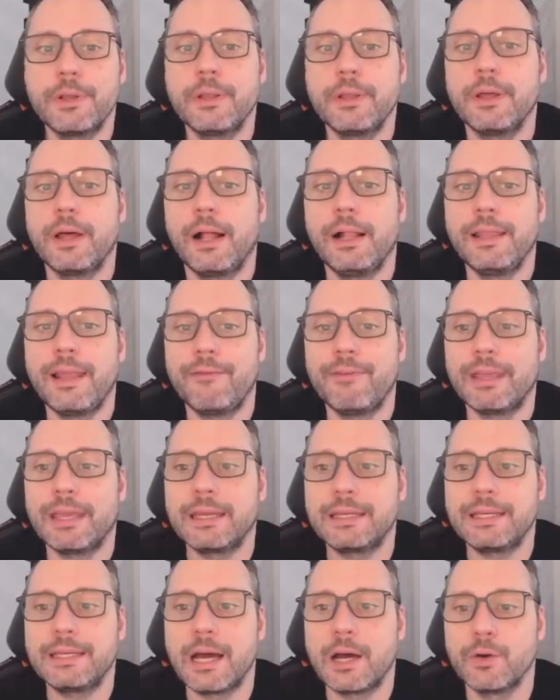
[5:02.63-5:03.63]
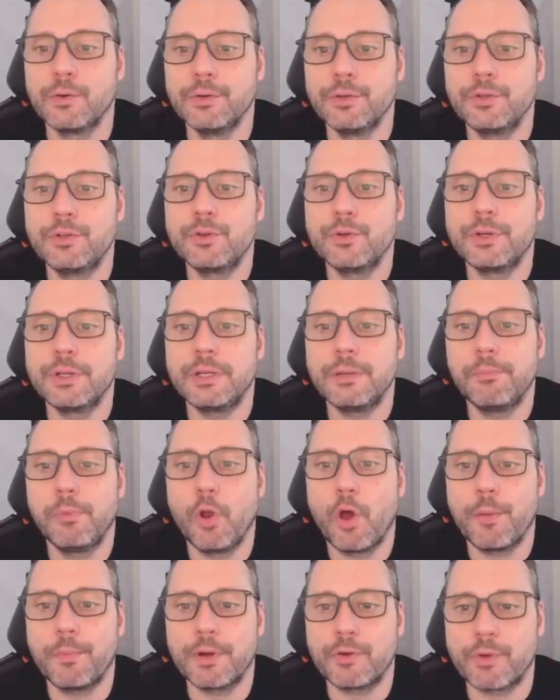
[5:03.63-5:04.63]
I'll navigate down to the
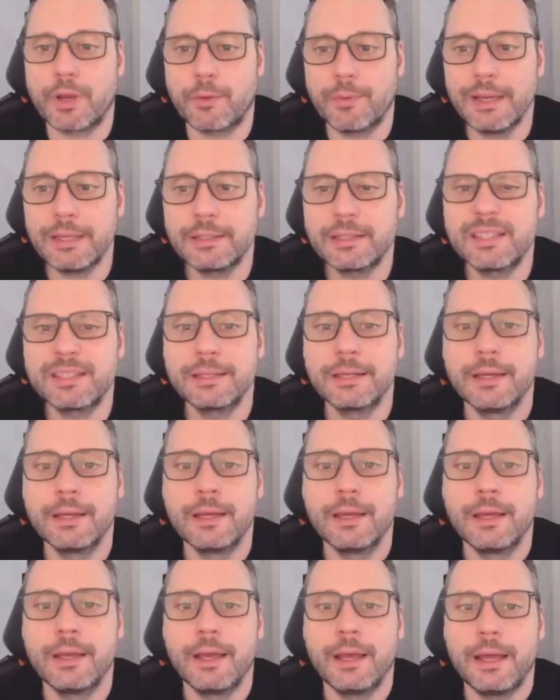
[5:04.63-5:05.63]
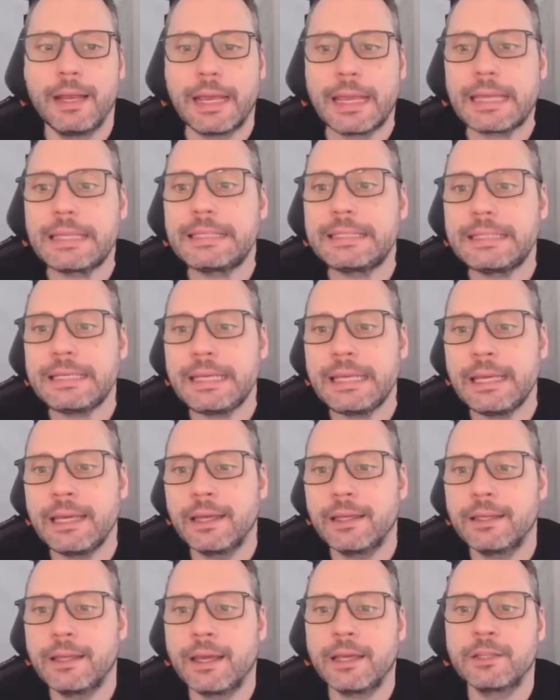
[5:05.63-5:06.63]
deployment requests, and I can see
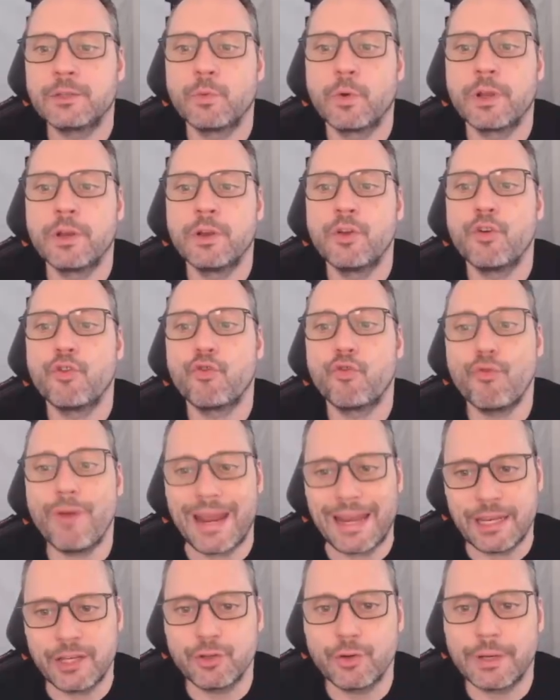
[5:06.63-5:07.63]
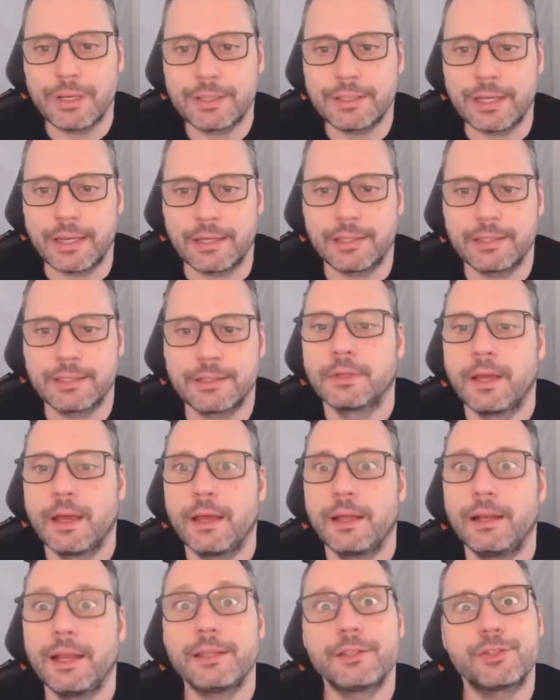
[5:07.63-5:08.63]
there is one ready to assess.
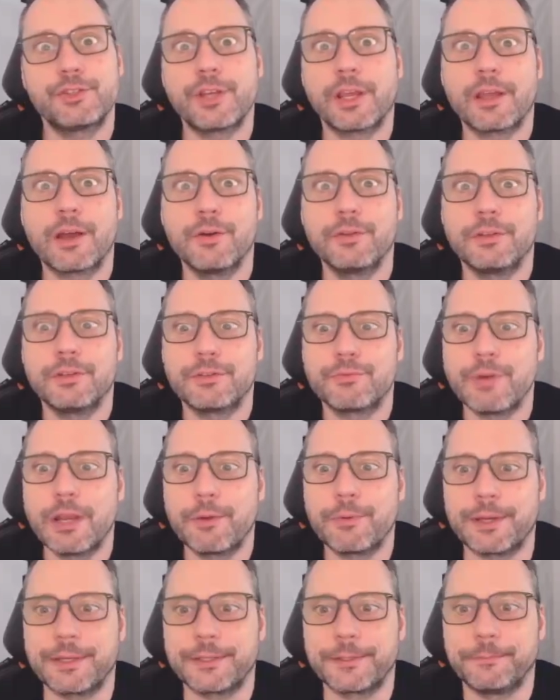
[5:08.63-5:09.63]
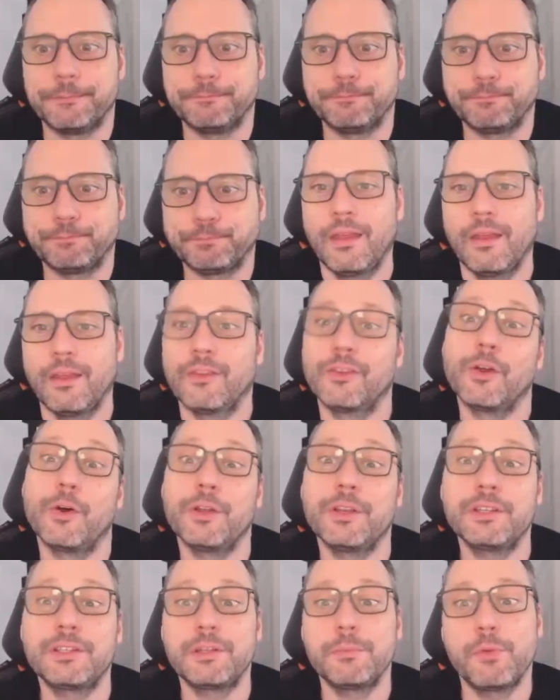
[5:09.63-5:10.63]
Let's check out this request. So on
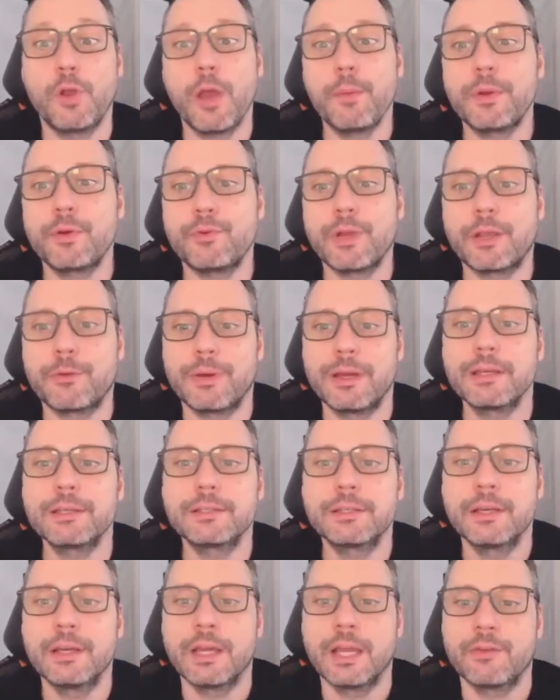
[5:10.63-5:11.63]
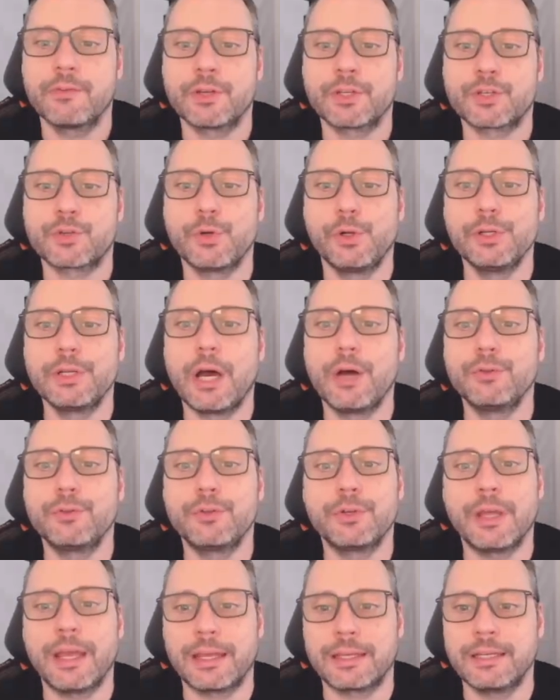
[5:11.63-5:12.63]
this deployment request, if I scroll down to
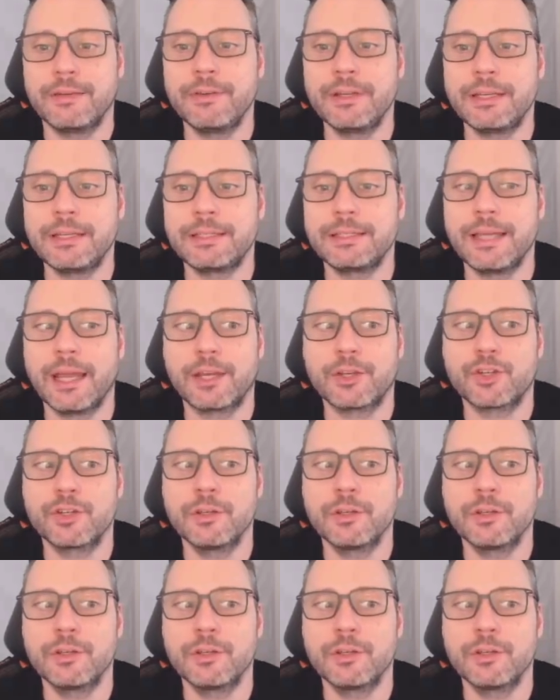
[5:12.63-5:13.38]
the activities section,